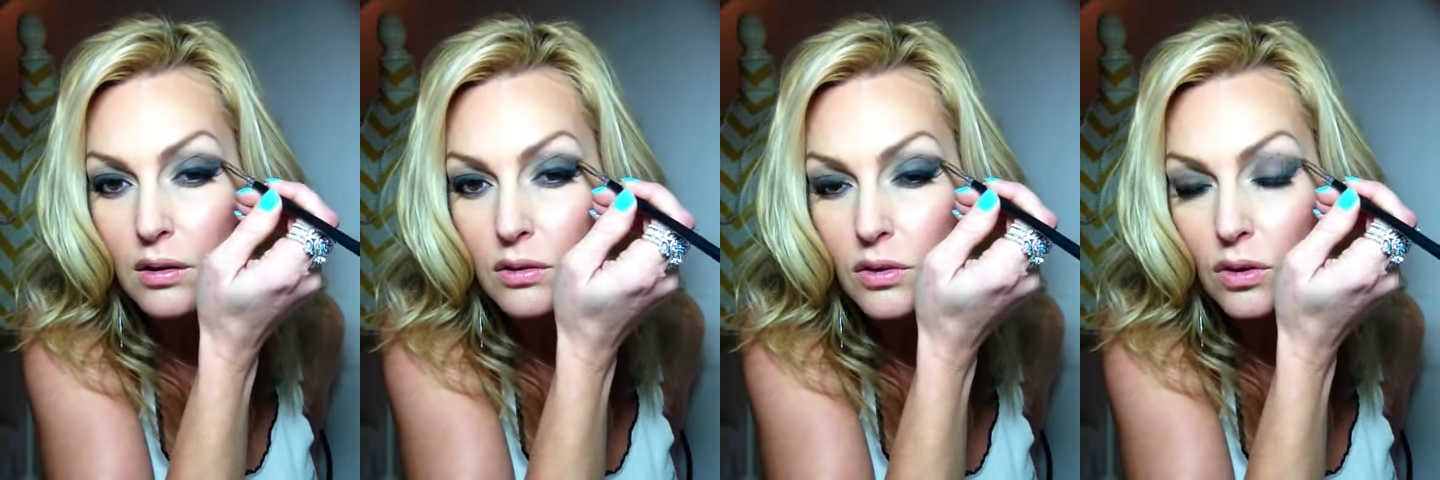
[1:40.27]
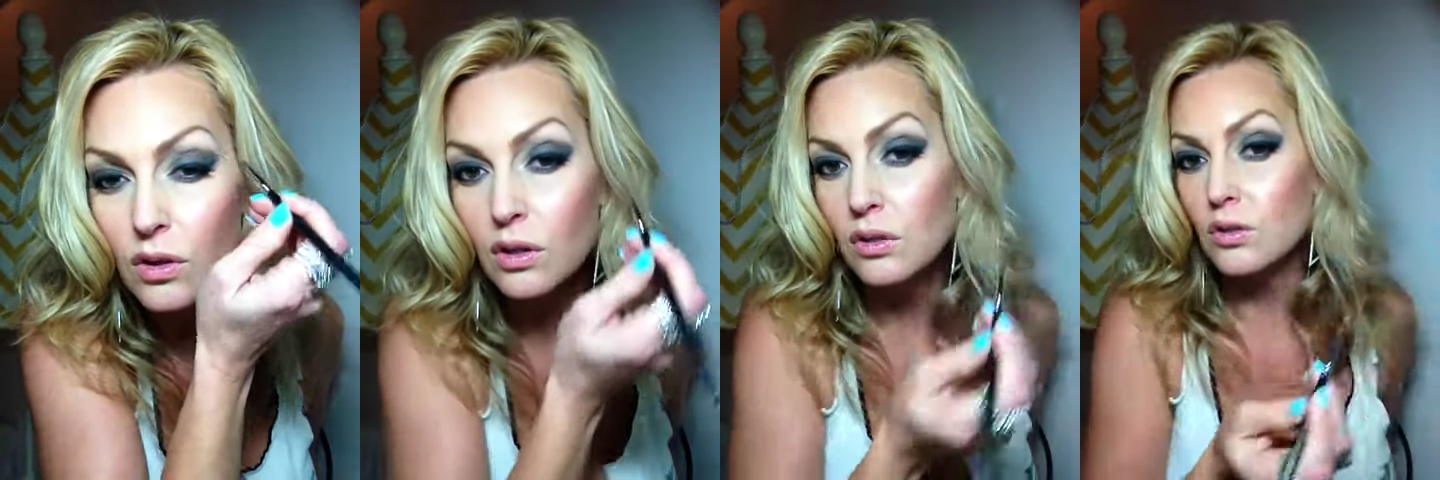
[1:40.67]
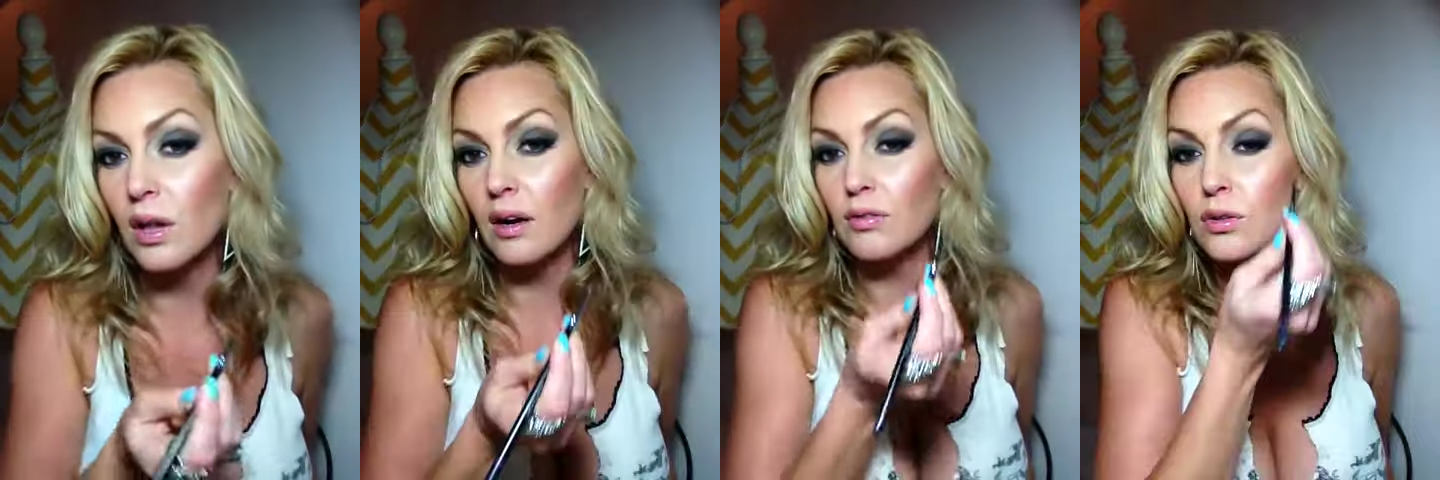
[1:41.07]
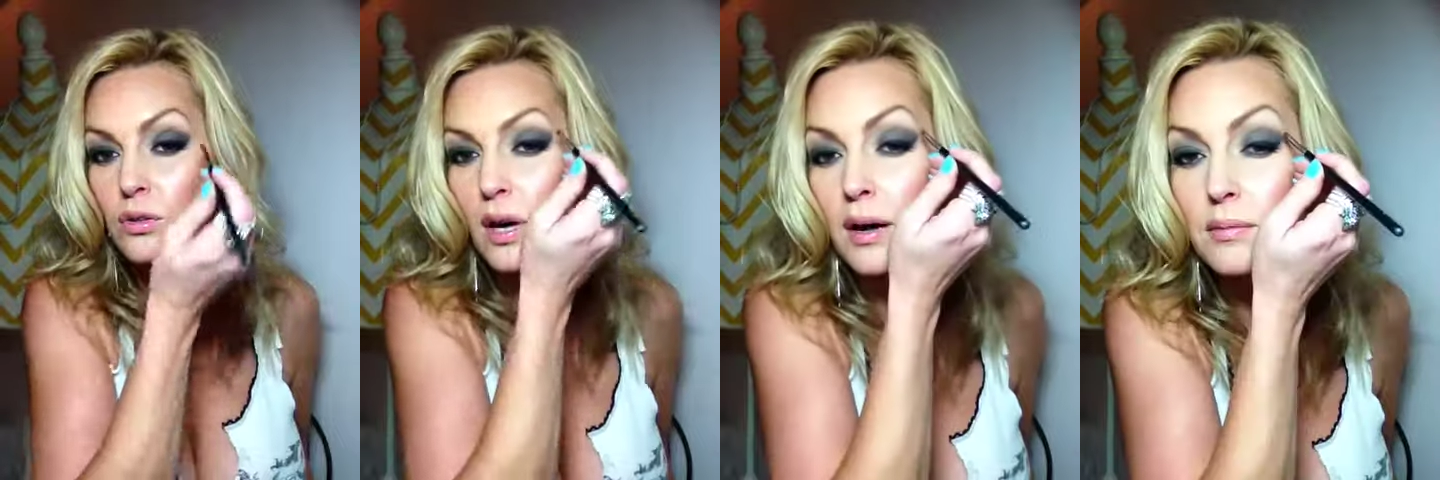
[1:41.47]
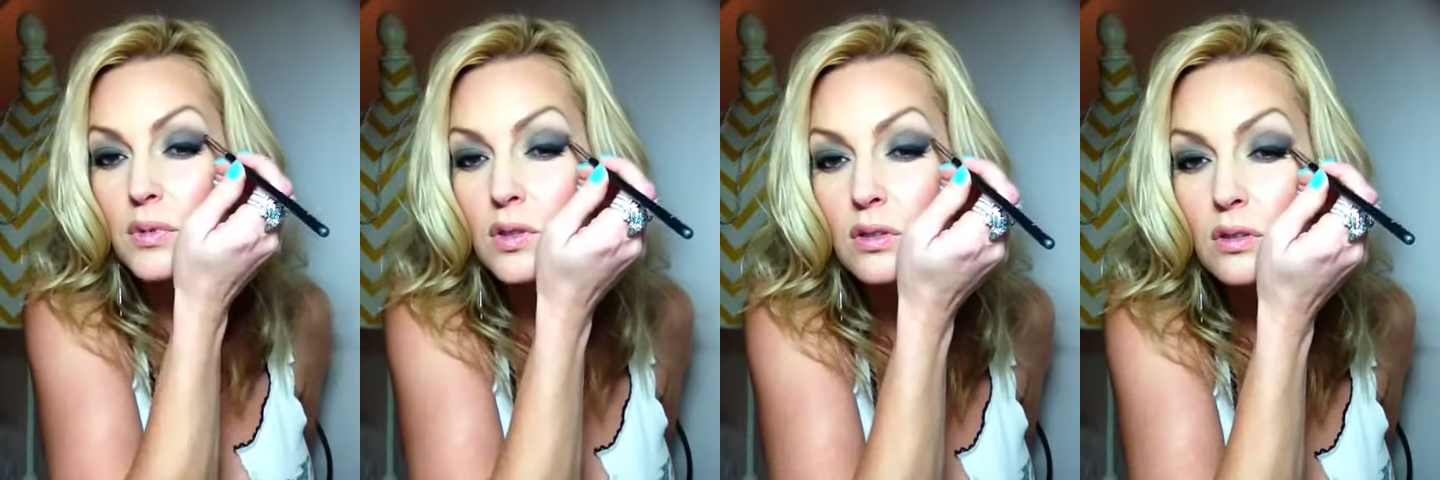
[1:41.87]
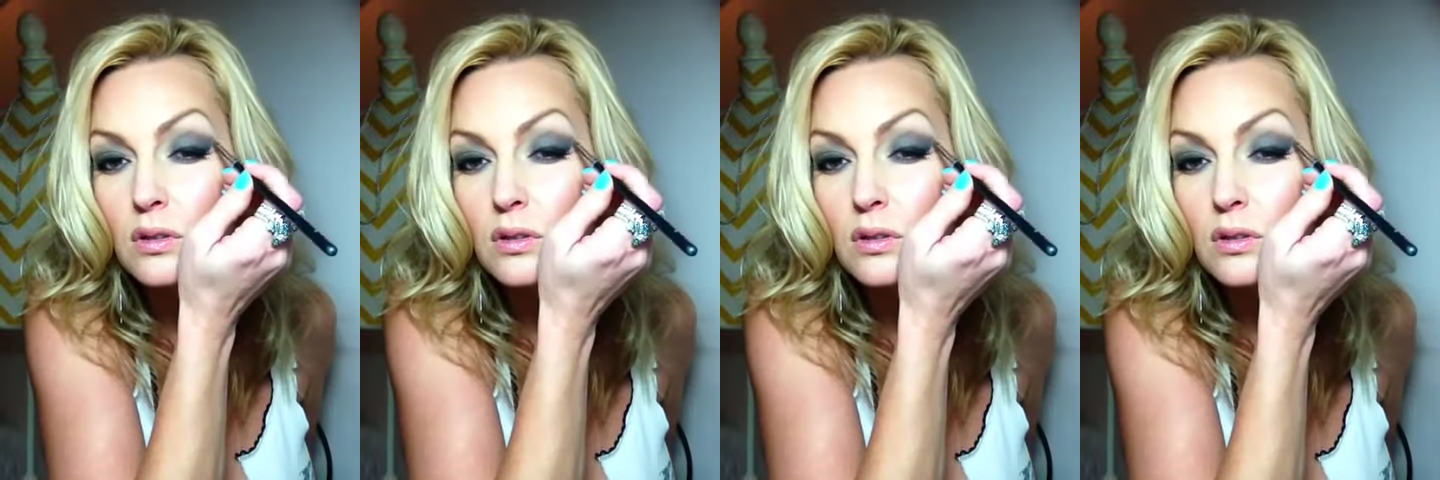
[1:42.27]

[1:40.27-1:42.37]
So you're going to do that a few times.